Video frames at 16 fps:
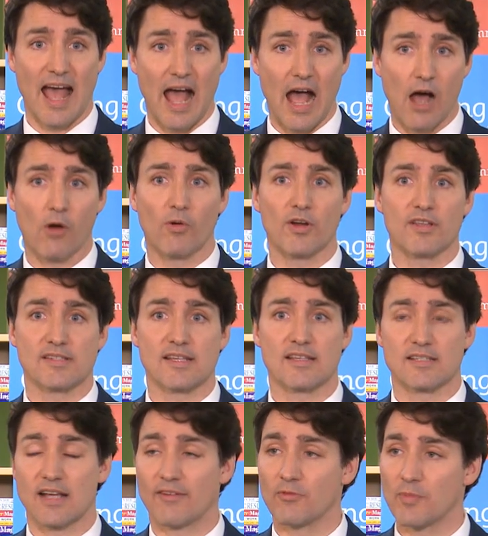How is
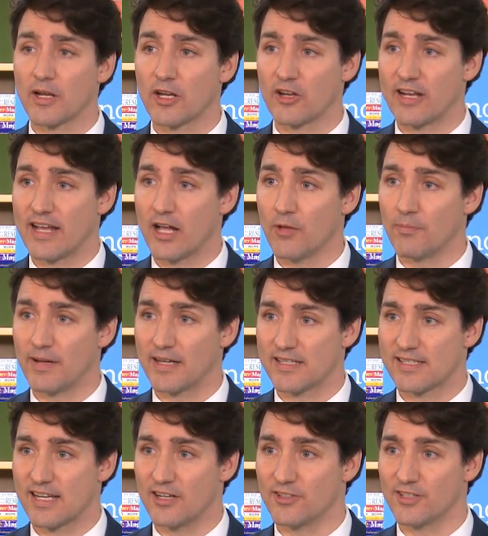this government going to help
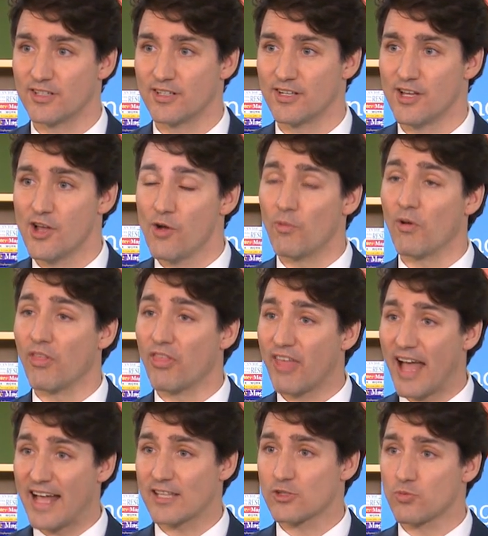us out? Well,
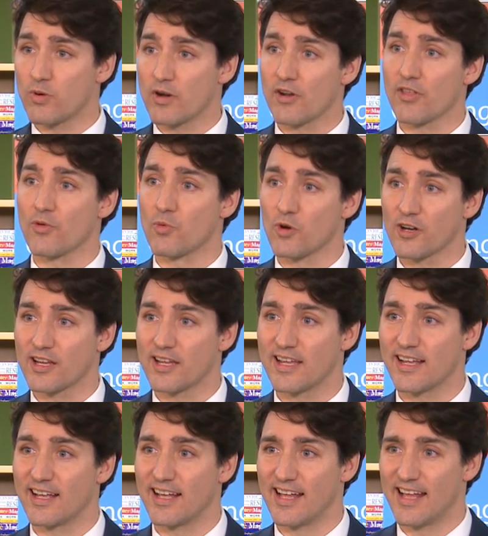that's where
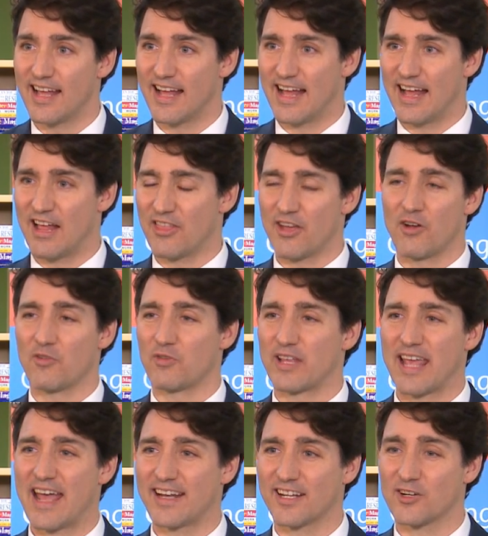the
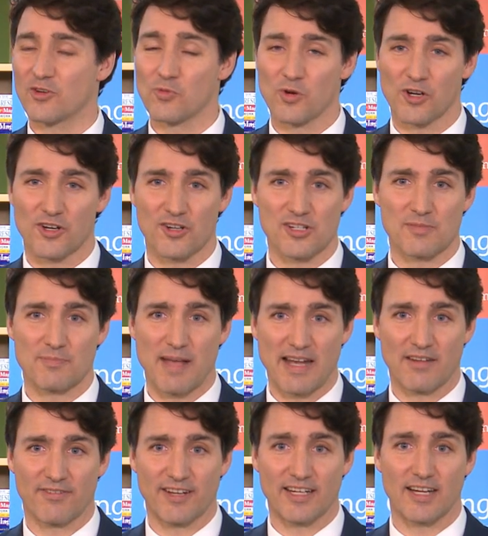Canada Workers
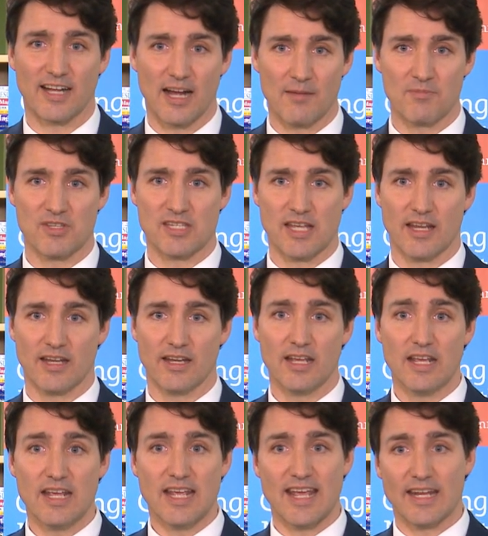Benefit comes in.
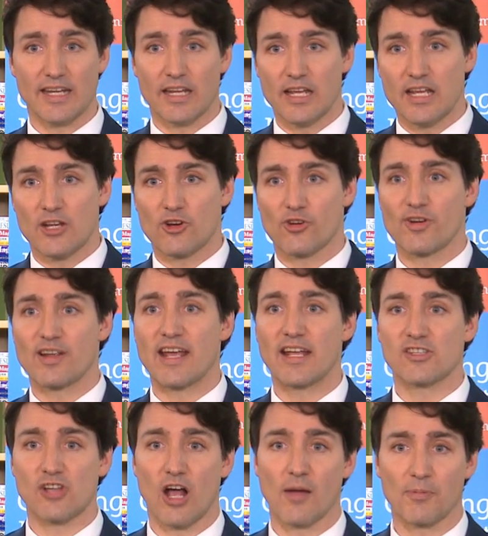It
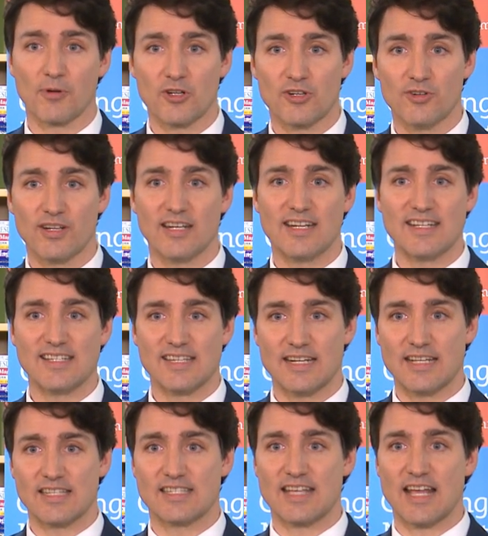creates opportunities
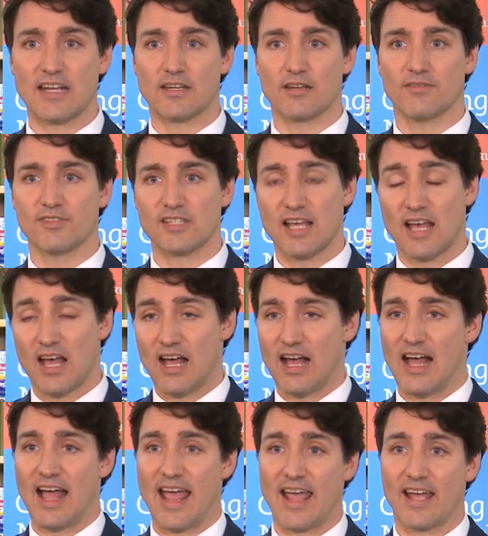and incentives
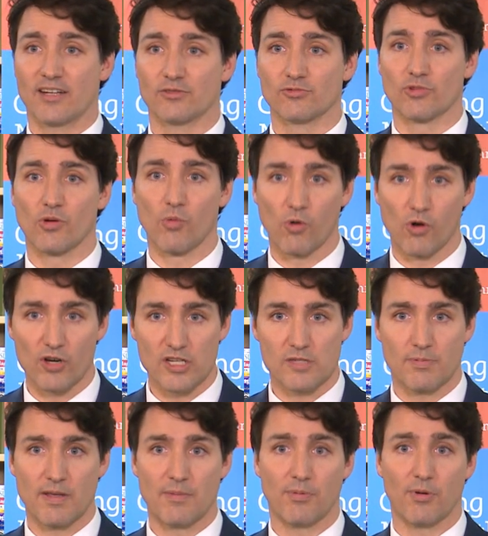and rewards
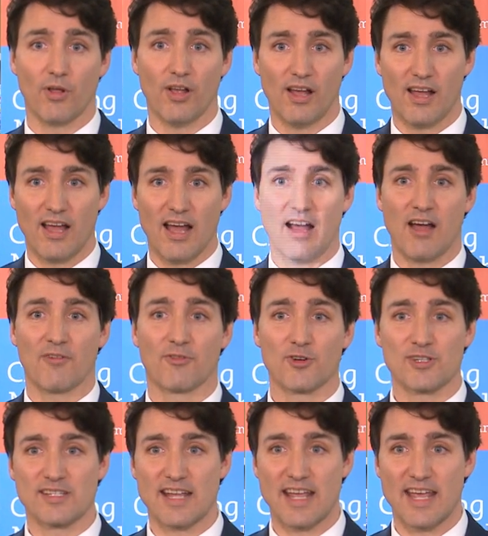people
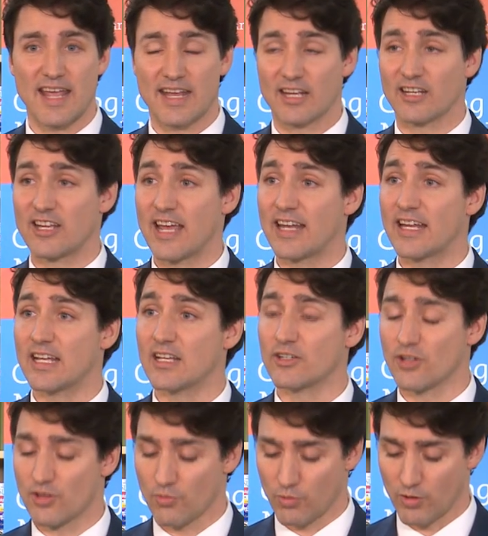for staying and getting
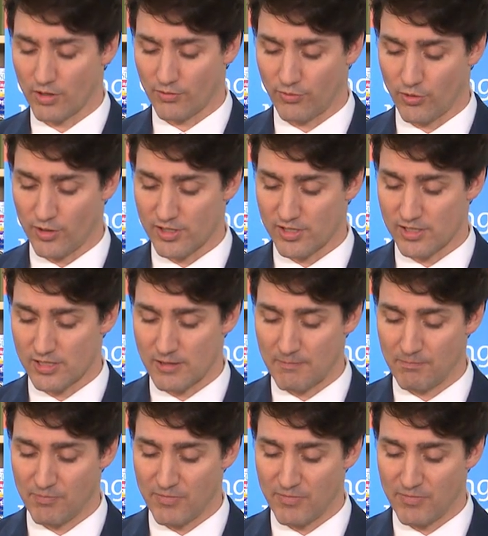into the workforce.